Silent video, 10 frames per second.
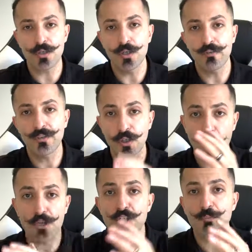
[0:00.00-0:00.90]
of
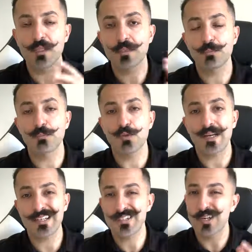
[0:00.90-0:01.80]
launching multiple
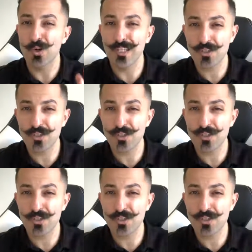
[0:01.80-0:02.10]
products that only